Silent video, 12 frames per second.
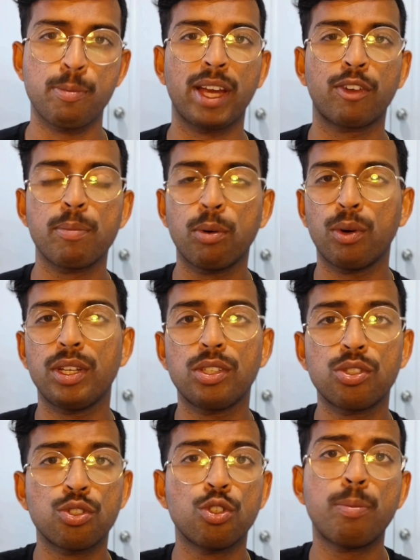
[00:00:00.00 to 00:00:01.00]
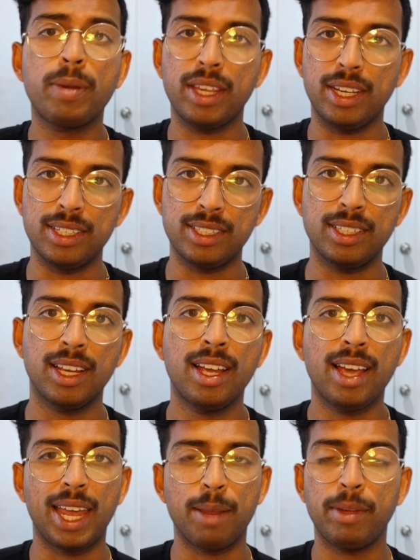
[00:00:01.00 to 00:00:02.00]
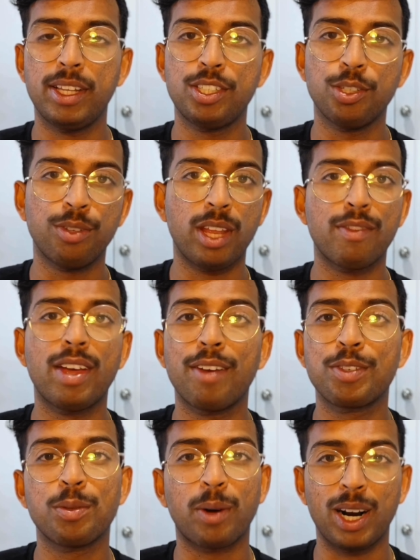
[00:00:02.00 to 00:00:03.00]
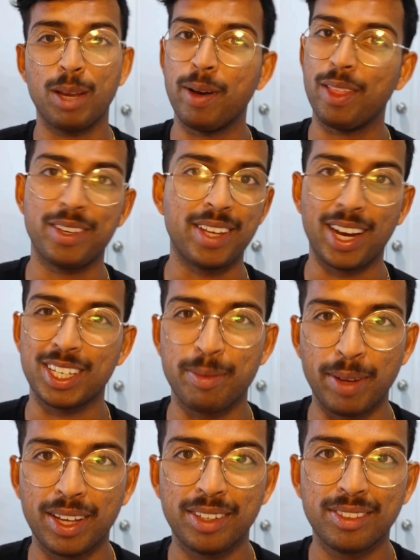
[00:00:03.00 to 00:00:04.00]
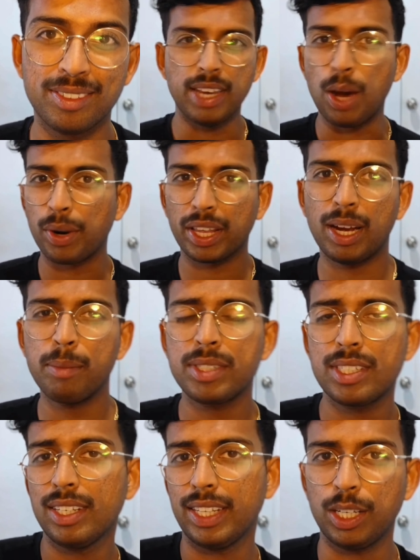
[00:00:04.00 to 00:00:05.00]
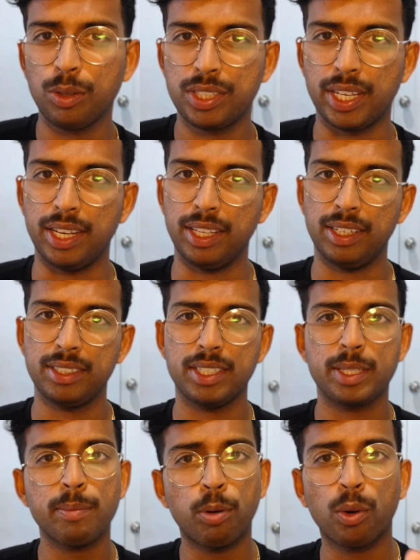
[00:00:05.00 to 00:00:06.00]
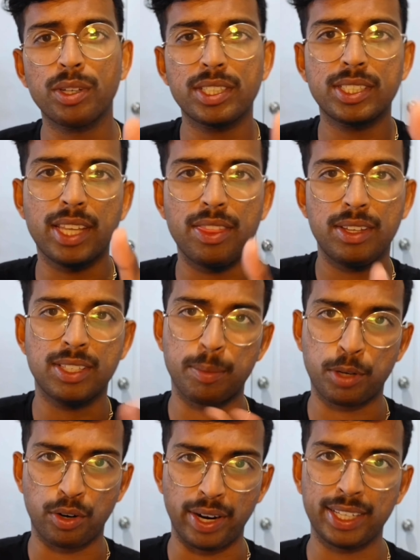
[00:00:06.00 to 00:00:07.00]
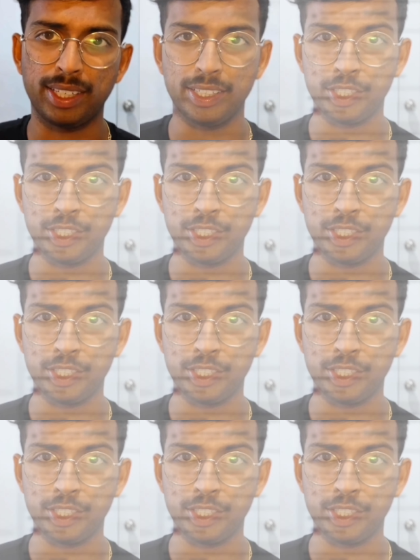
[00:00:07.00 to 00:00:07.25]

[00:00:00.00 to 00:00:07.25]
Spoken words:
make reporting super easy, and it means you'll never have to worry about the tax man. Now, when it comes to legal settings, it's important to set these up correctly